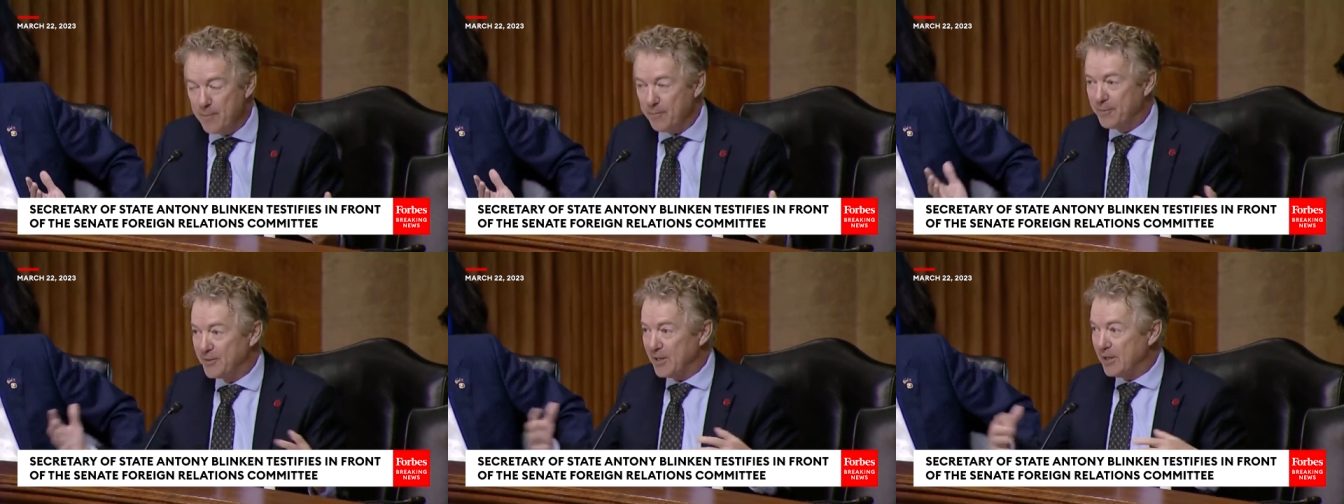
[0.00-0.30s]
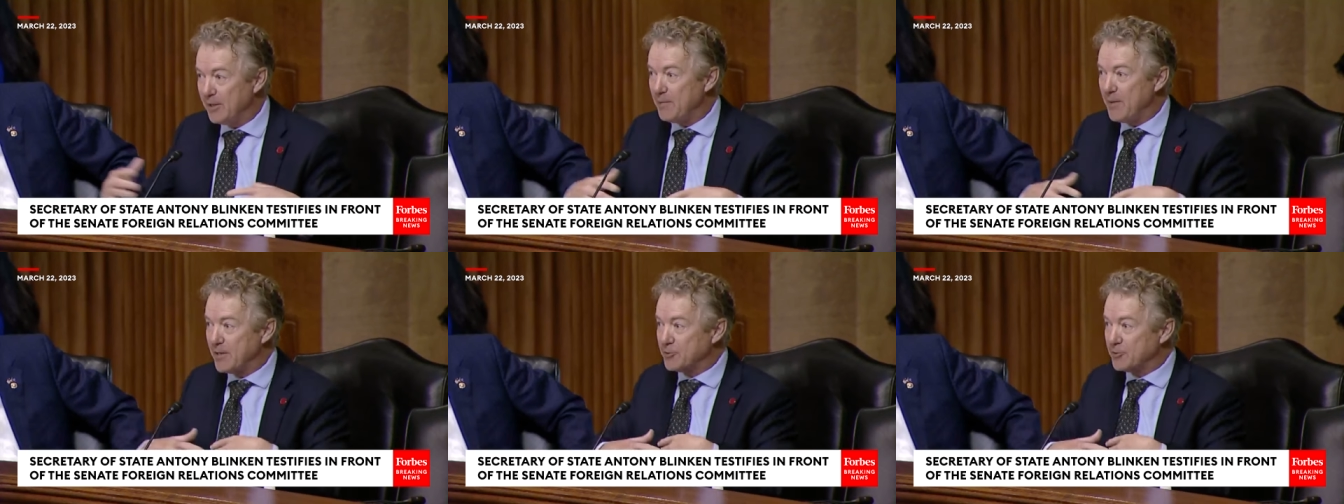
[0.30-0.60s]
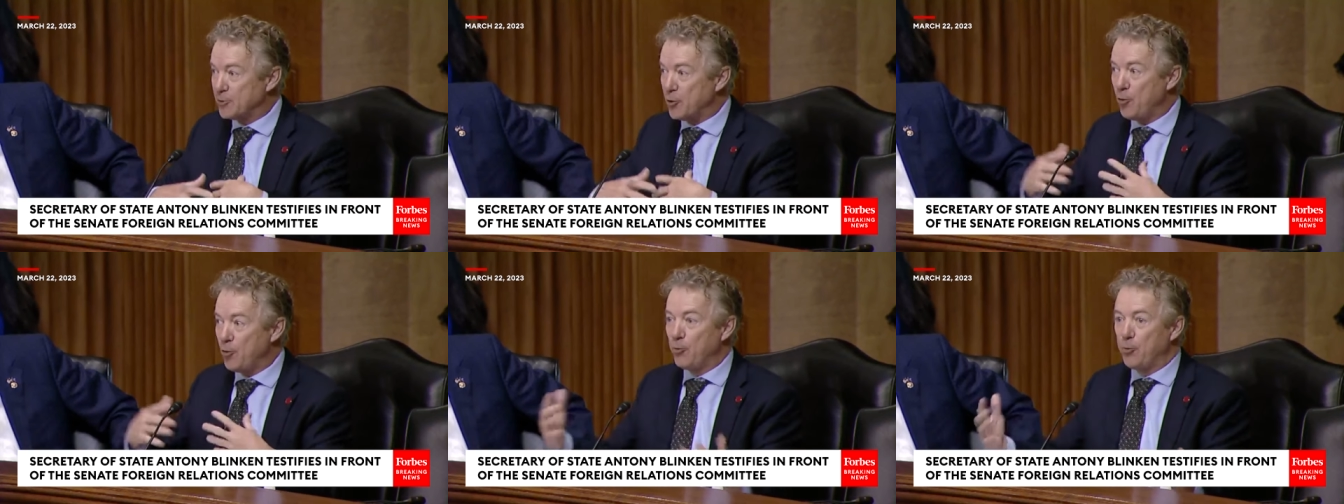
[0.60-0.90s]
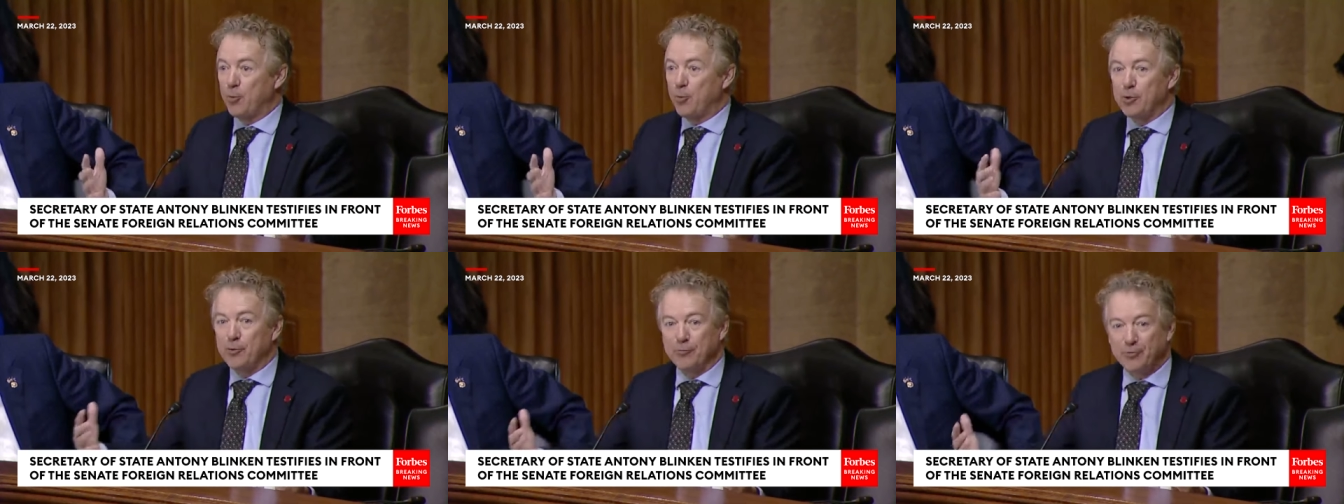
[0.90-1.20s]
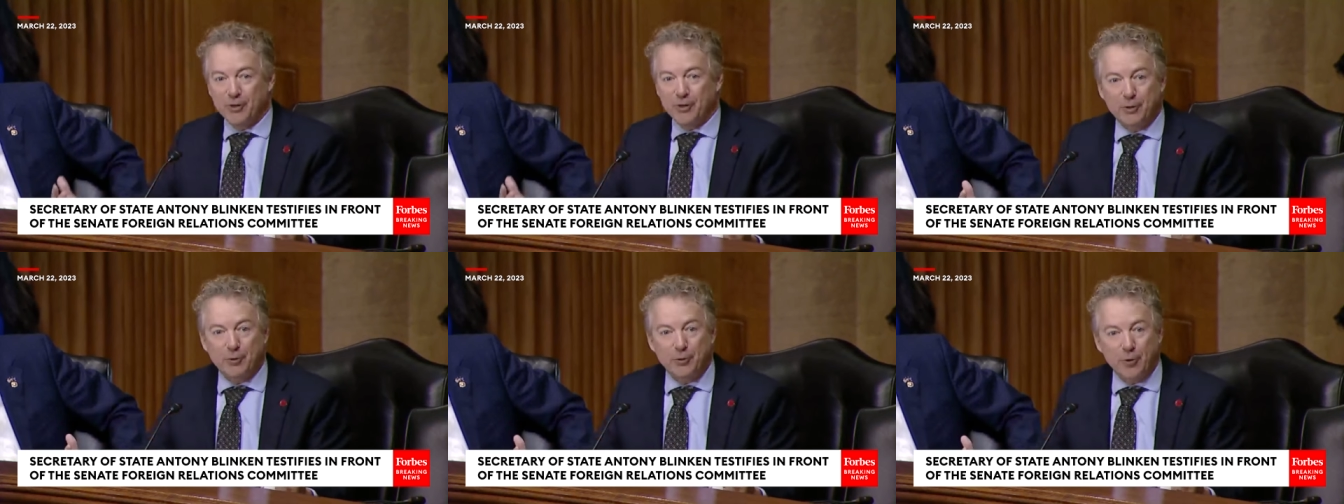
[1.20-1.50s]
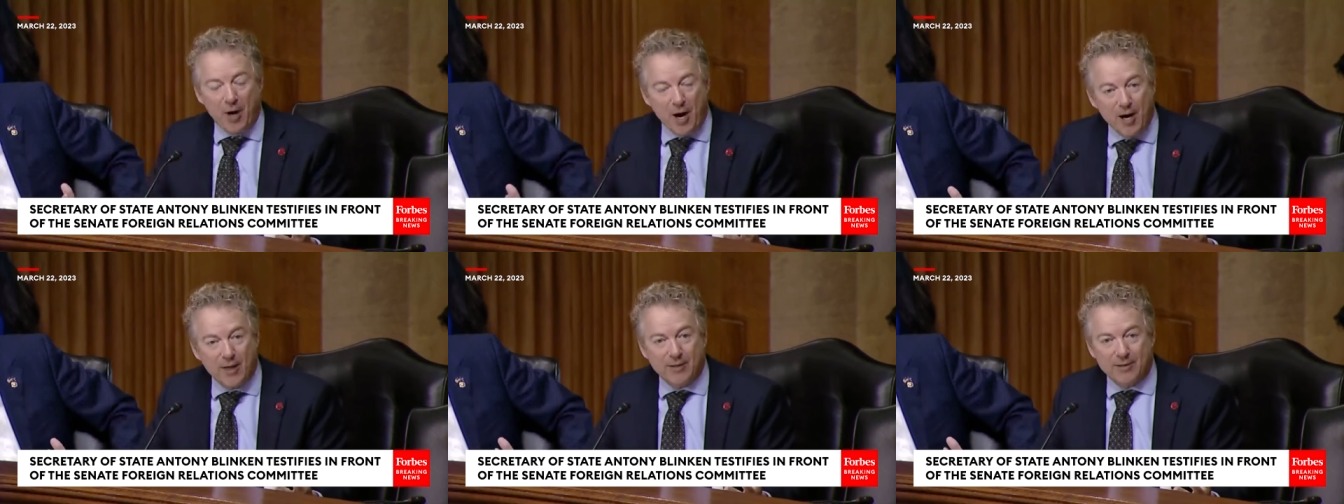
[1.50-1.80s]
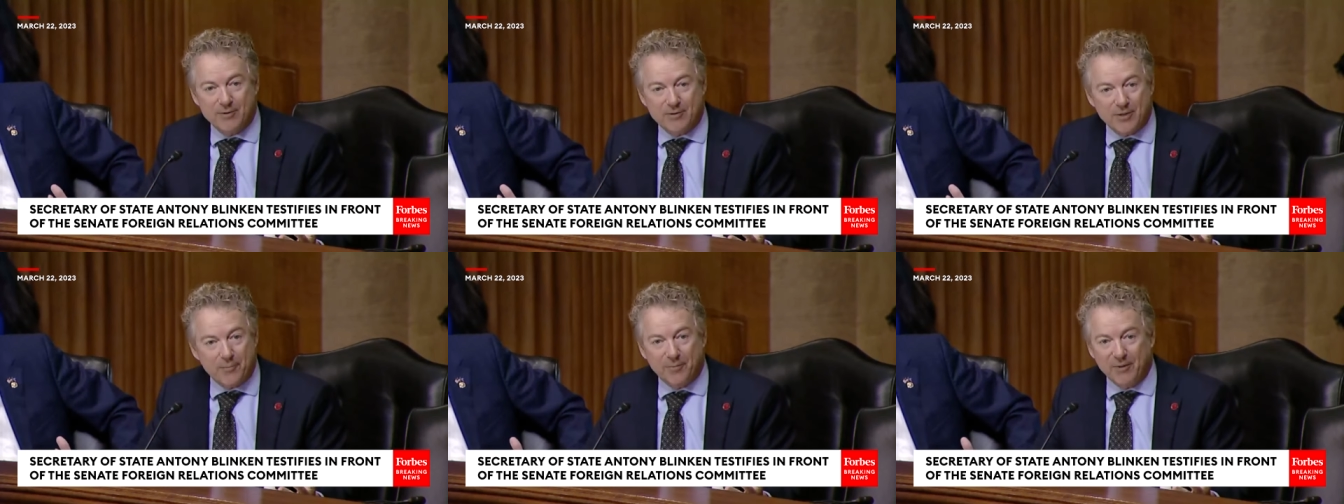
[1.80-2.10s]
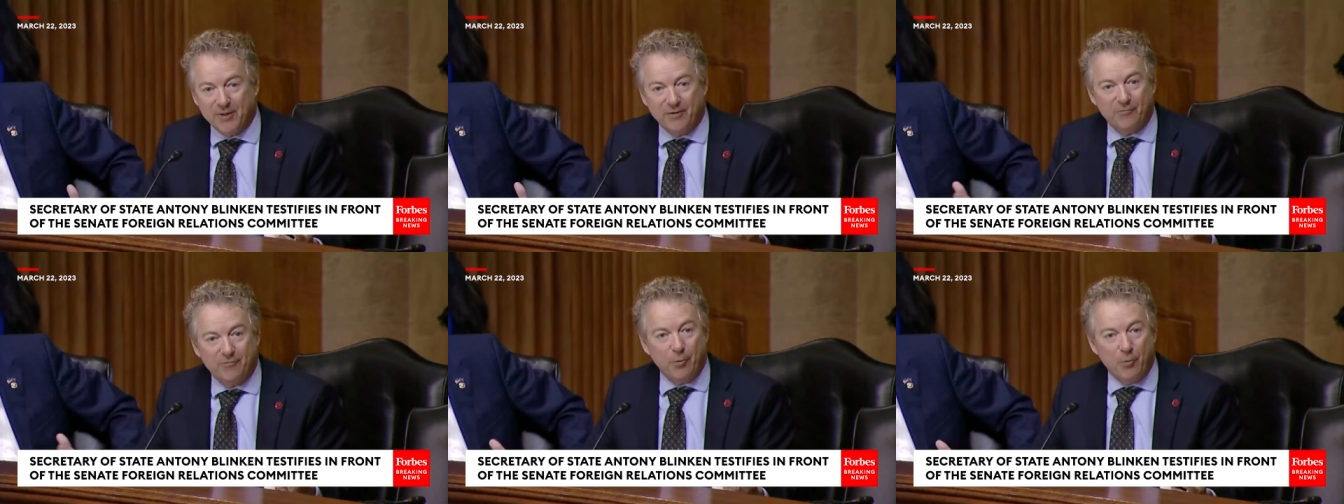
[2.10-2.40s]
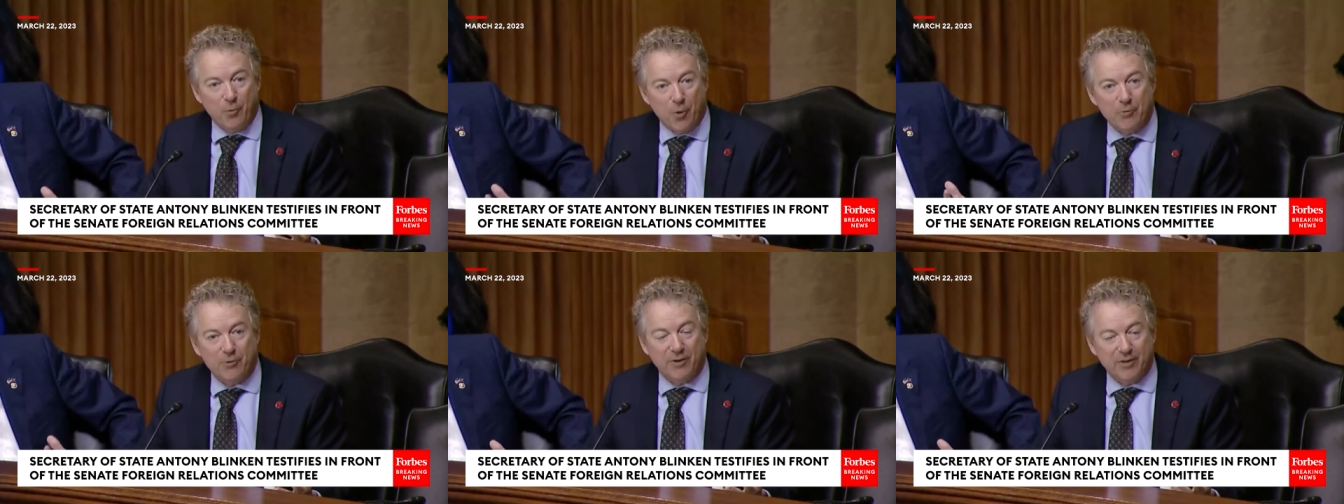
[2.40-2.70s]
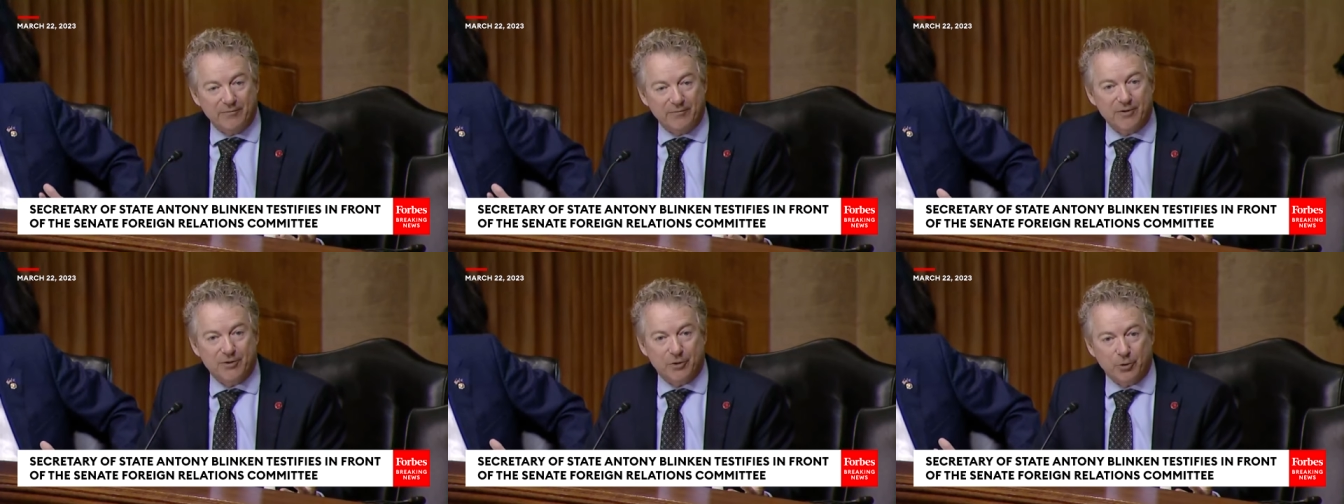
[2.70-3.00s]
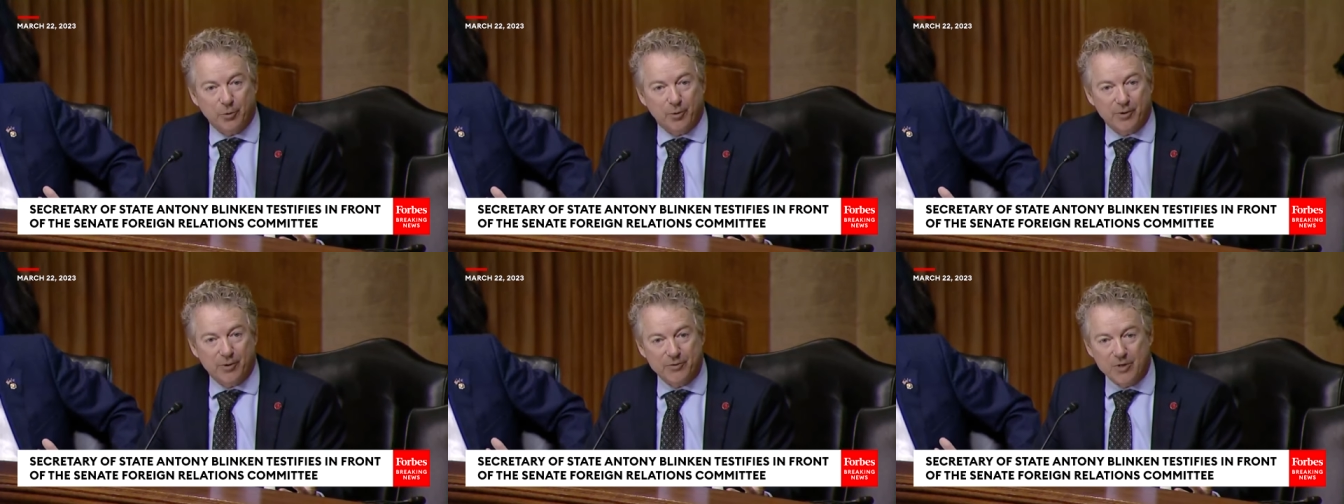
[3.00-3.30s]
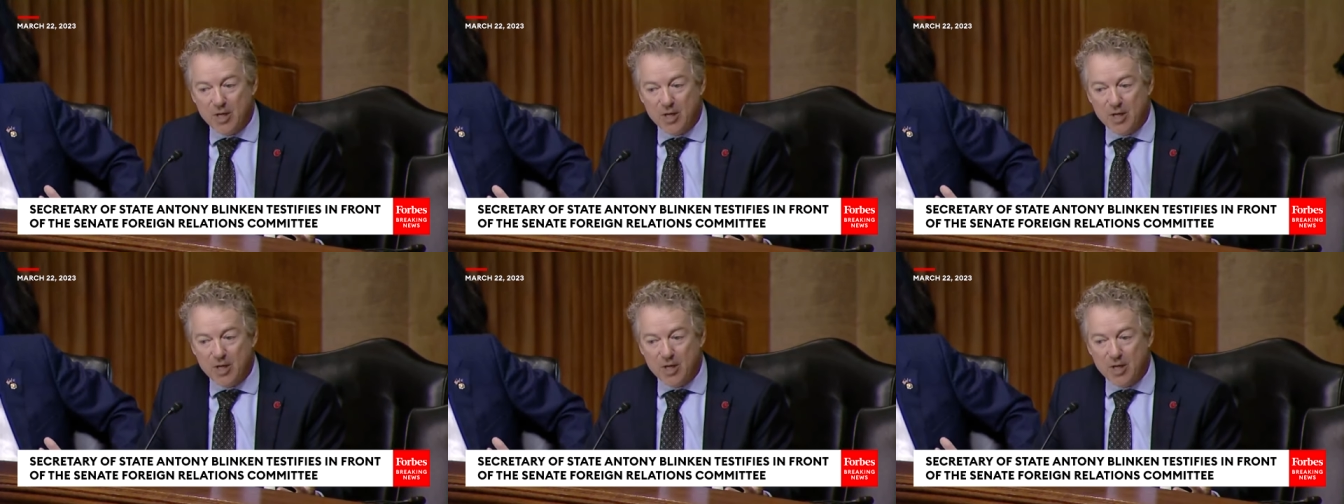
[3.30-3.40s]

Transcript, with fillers: But then it makes the whole world think you're hiding something if you won't give it to us.